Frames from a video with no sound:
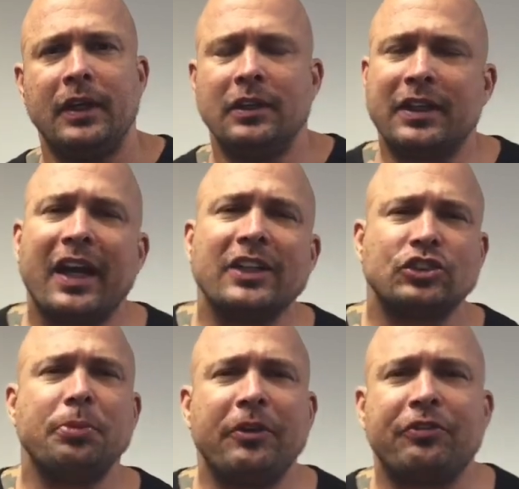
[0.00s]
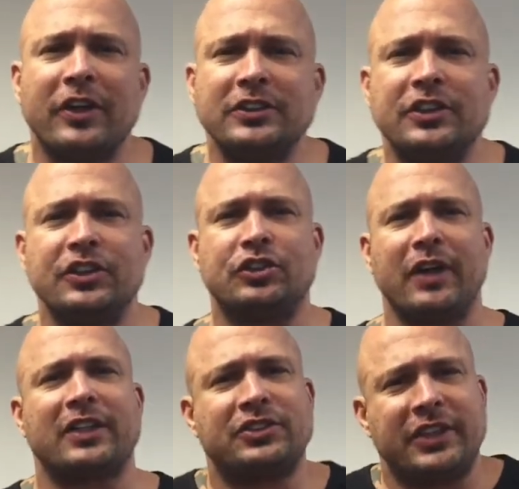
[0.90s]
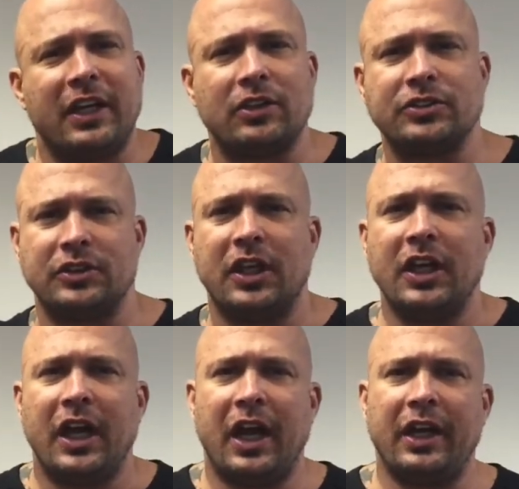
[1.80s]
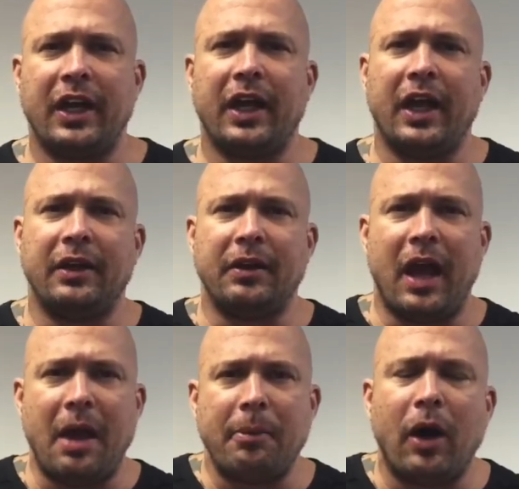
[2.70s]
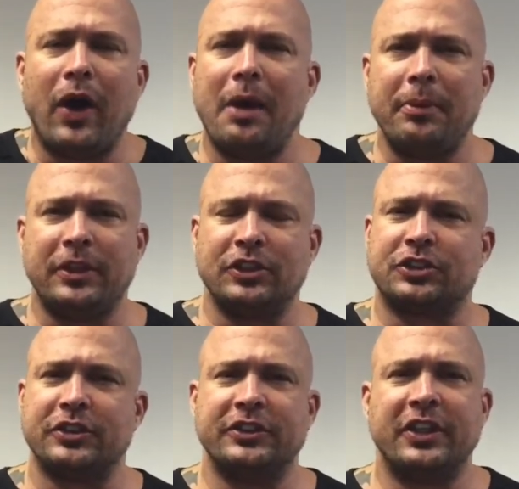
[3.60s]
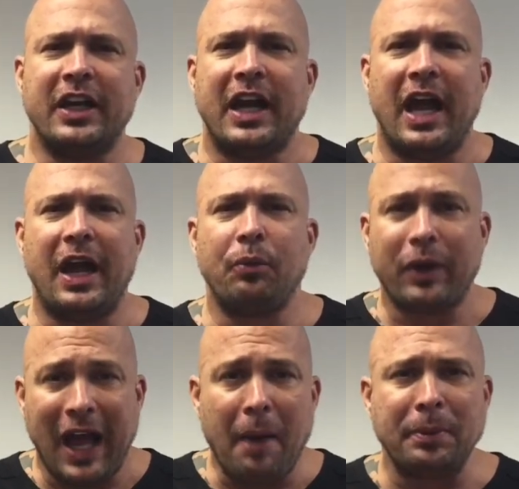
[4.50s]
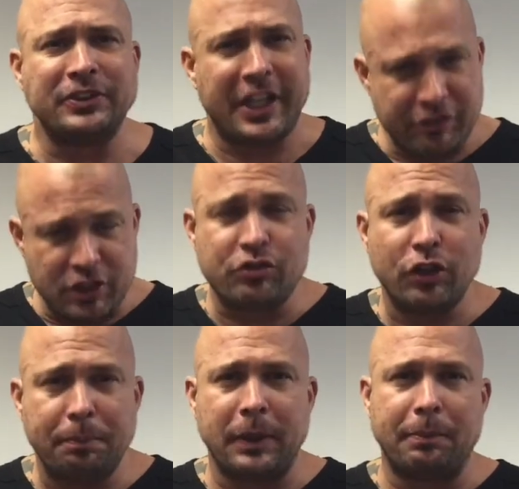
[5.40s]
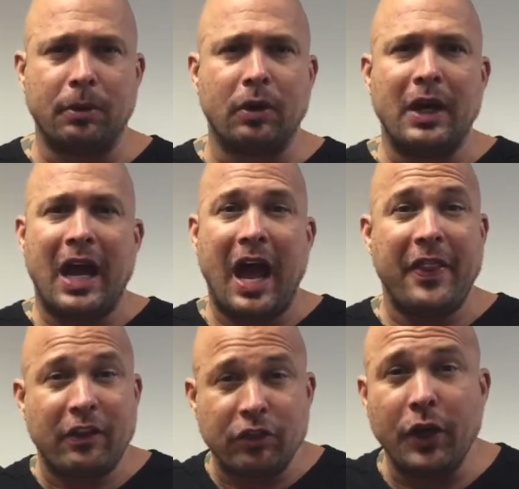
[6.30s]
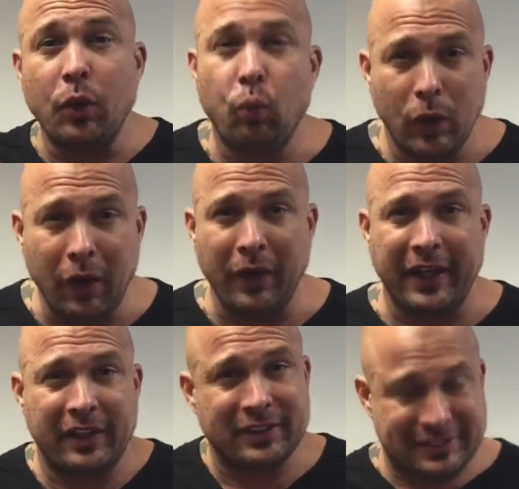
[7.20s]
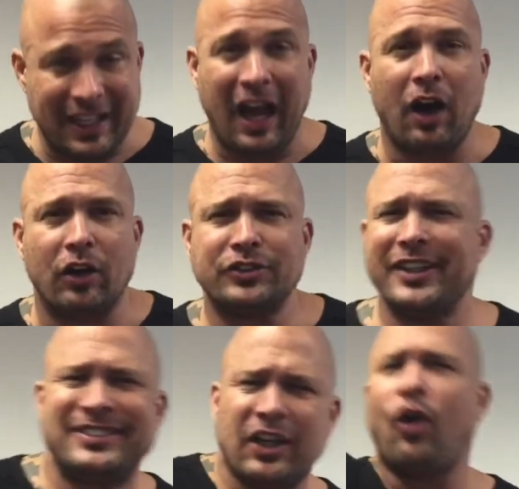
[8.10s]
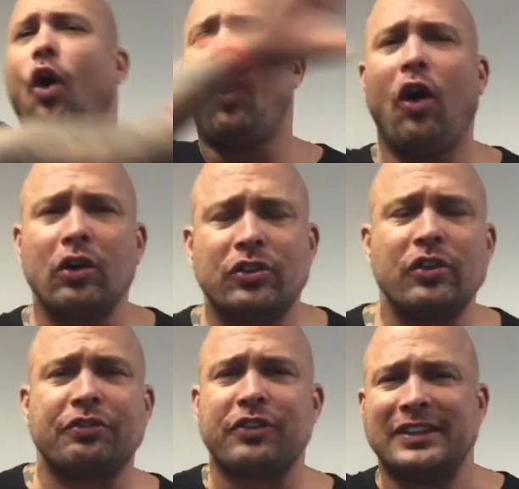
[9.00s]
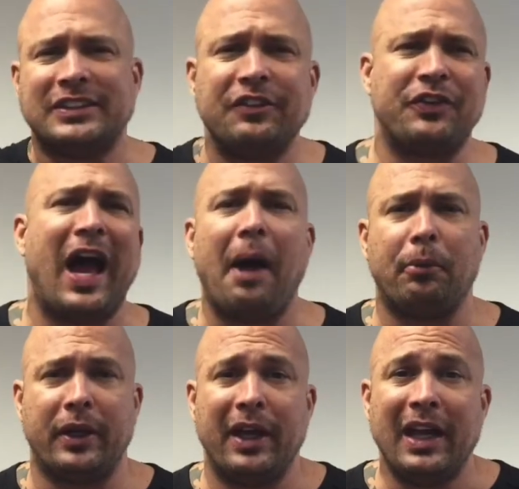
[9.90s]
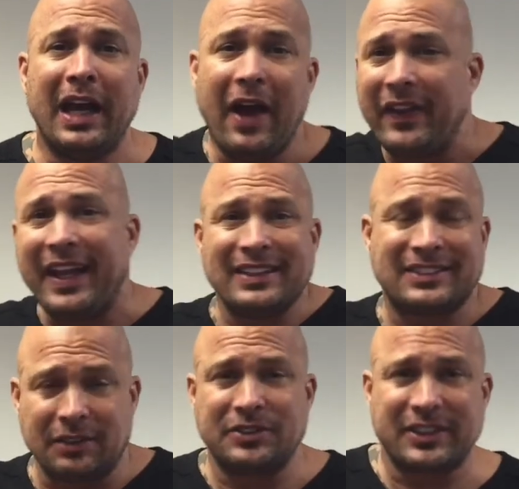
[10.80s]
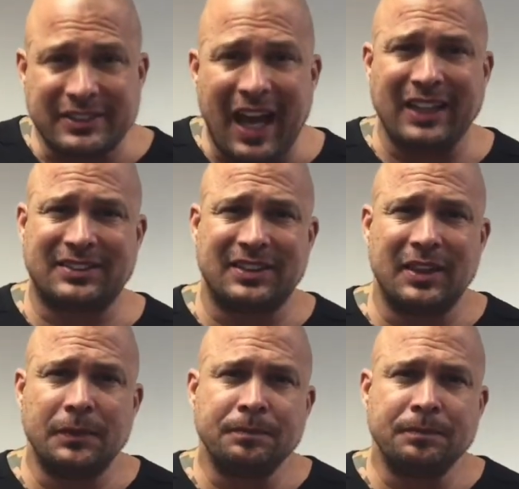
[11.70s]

Like I got so many friends in the direct sales and, and, and MLM industries. And what happens is they recruit people and they're really willing to sell. So they sell all to the friends and family and they get some success.